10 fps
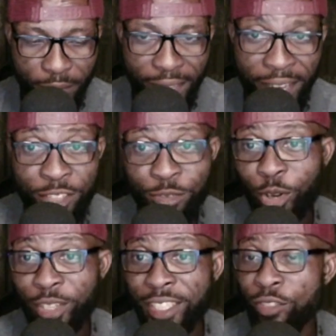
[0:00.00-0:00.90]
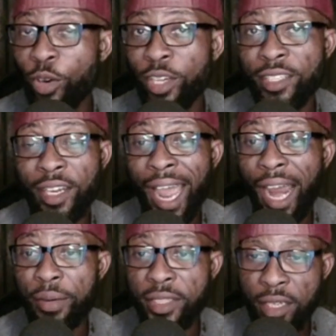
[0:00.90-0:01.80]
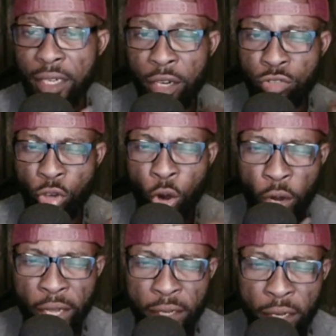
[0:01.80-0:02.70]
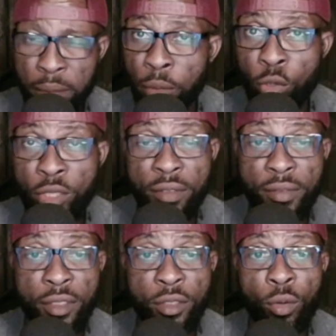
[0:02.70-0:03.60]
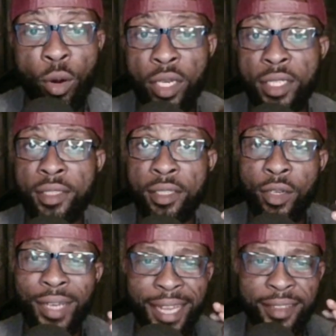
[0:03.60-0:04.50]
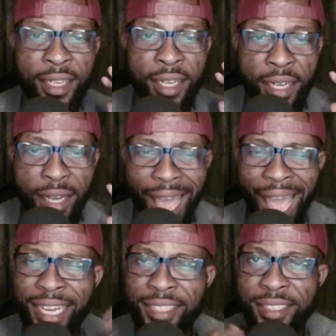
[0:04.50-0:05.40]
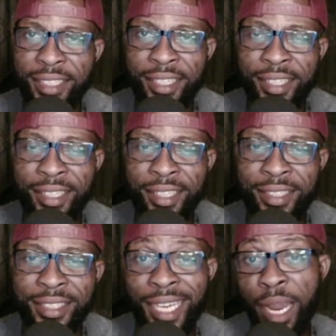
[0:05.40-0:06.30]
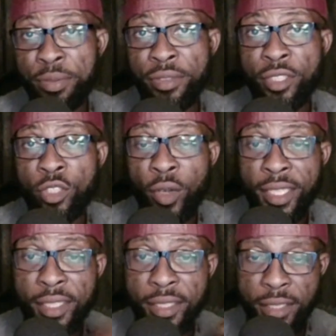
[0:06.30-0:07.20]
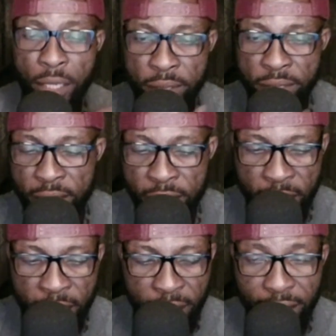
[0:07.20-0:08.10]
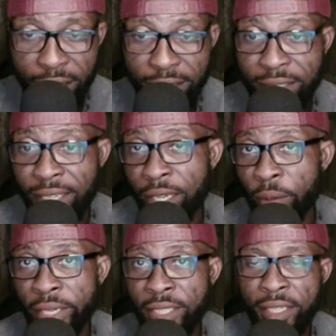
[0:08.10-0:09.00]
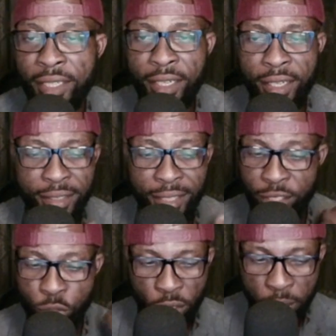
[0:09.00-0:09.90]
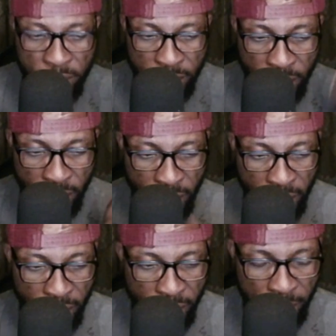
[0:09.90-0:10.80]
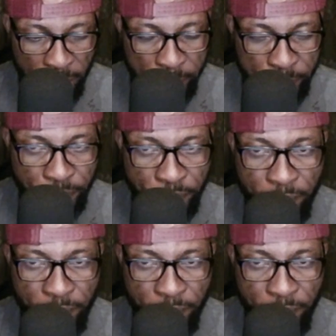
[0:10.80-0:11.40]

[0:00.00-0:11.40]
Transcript: his voice his voice uh, carries a, a, raw and uh, emotive you know quality you know that adds uh, depth you know and sincerity uh, to the lyrics uh, teddy swims um